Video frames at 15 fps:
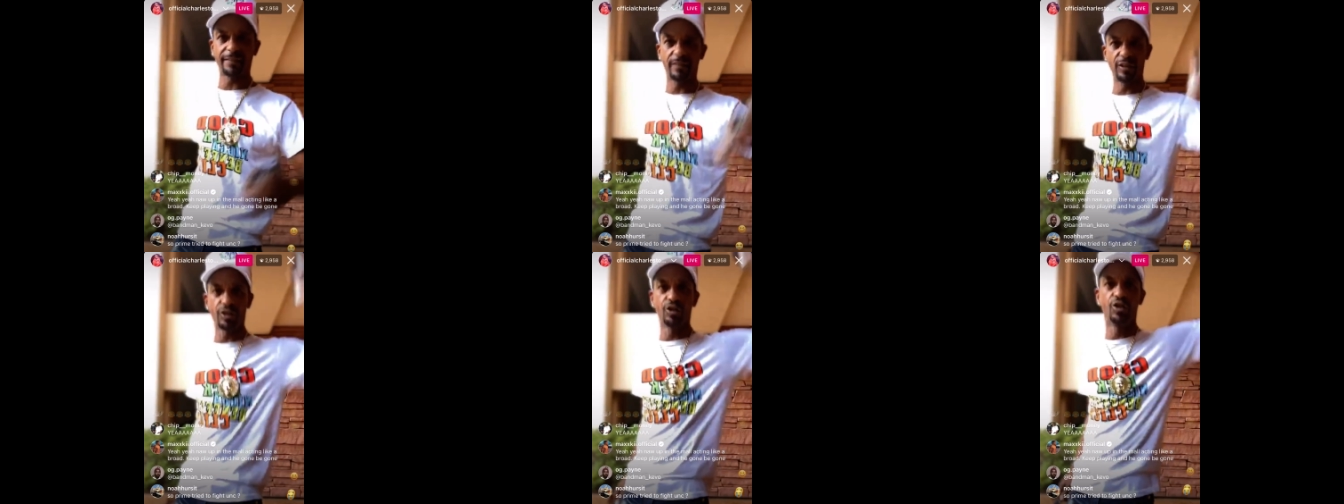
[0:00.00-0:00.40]

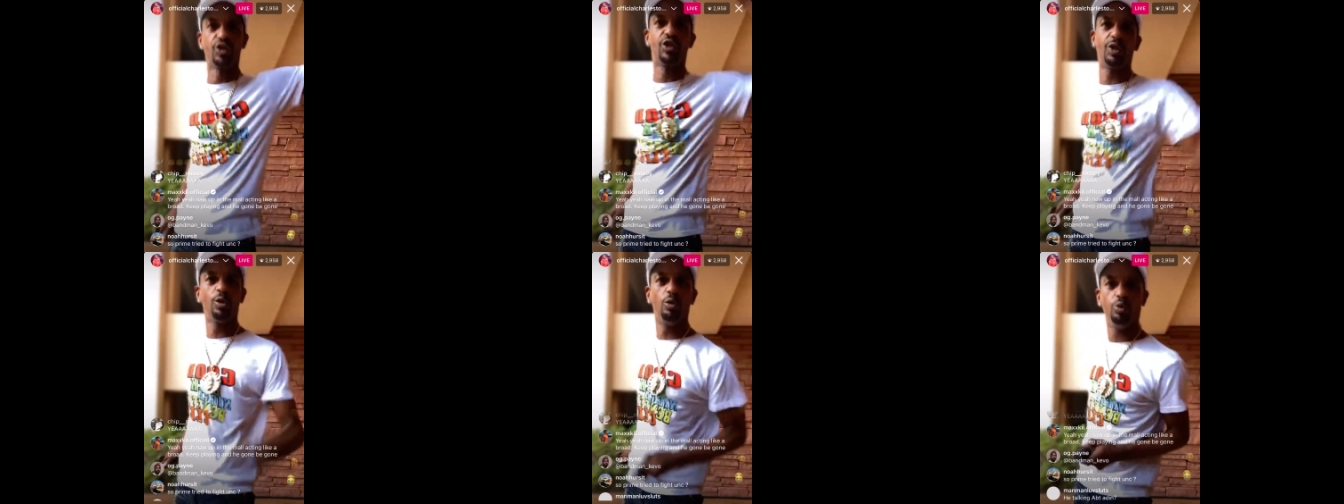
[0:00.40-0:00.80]
like the
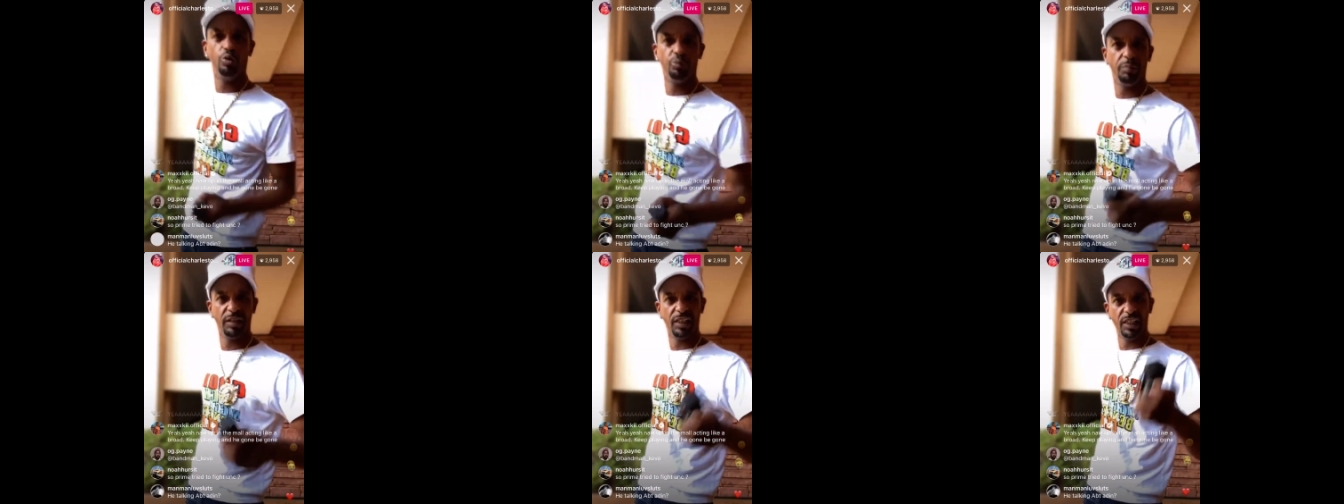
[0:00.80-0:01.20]

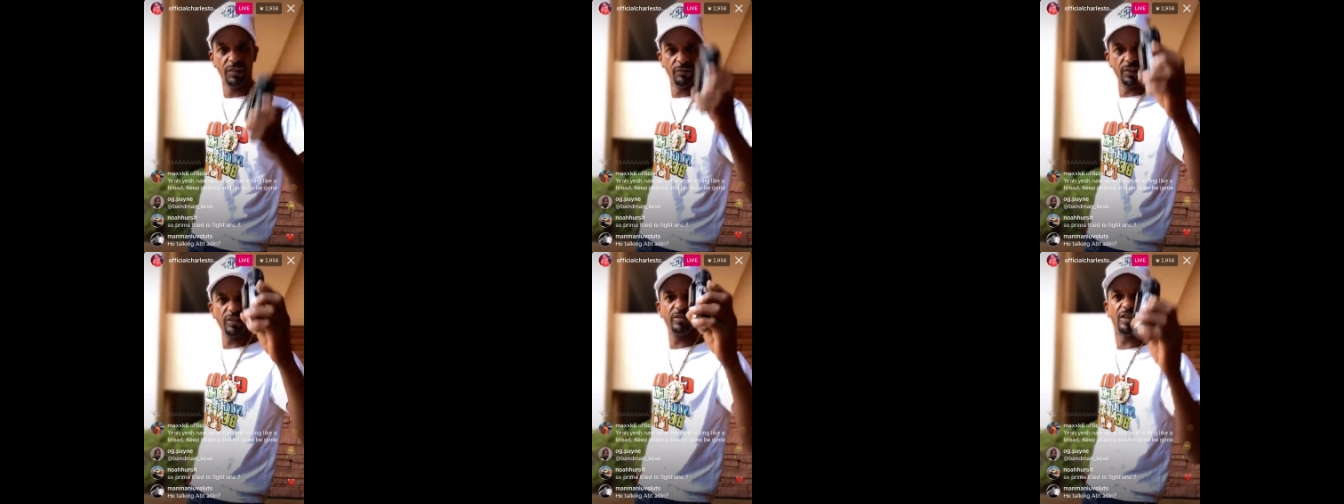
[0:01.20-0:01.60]
Jews
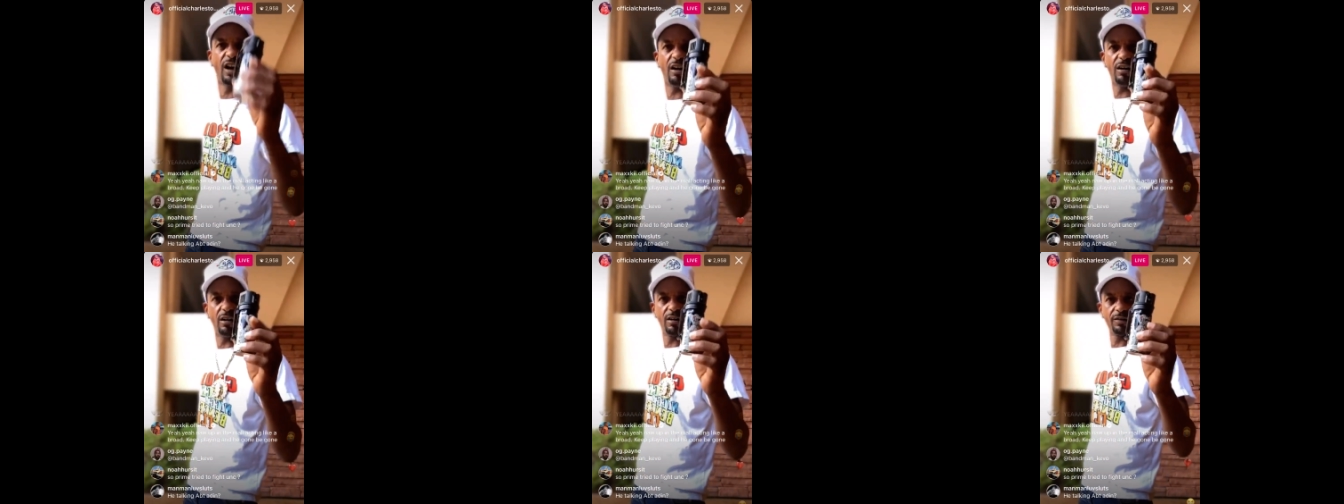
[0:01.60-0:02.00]
believe in
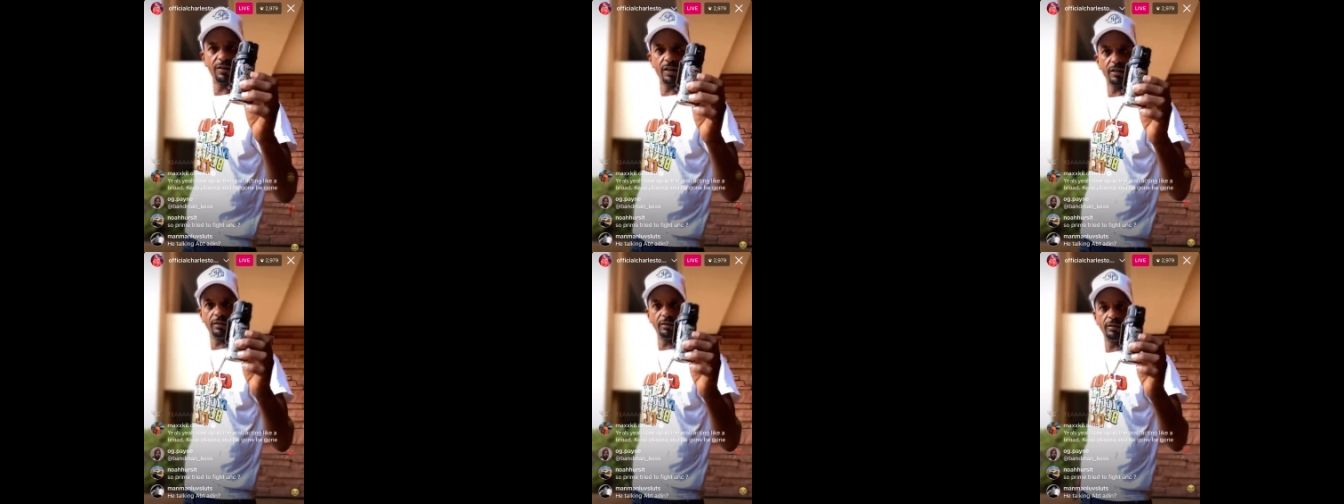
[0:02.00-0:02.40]
God,
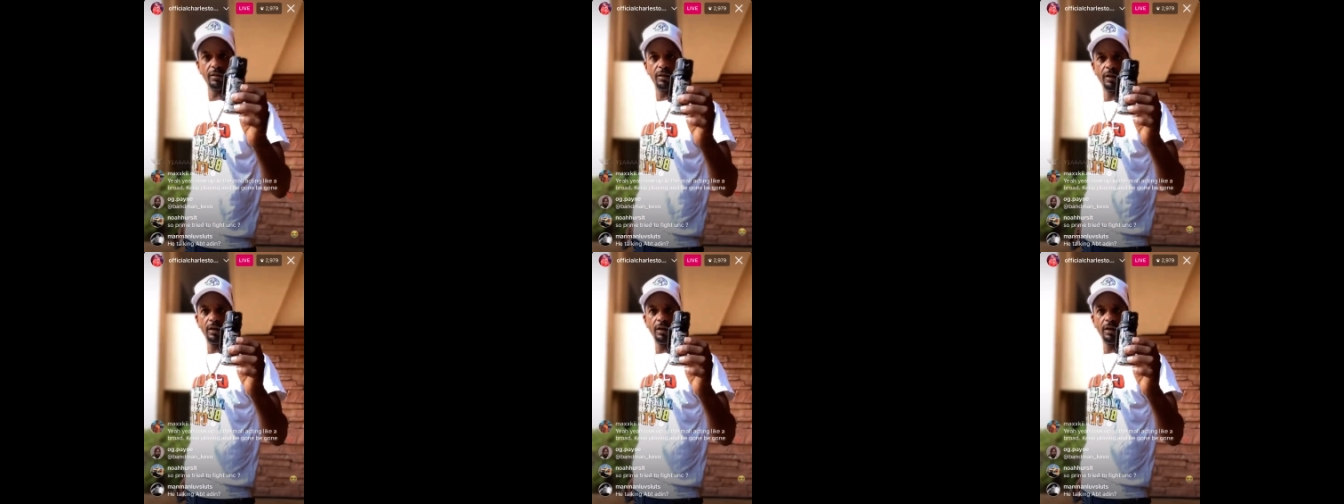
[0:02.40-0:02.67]
nigga.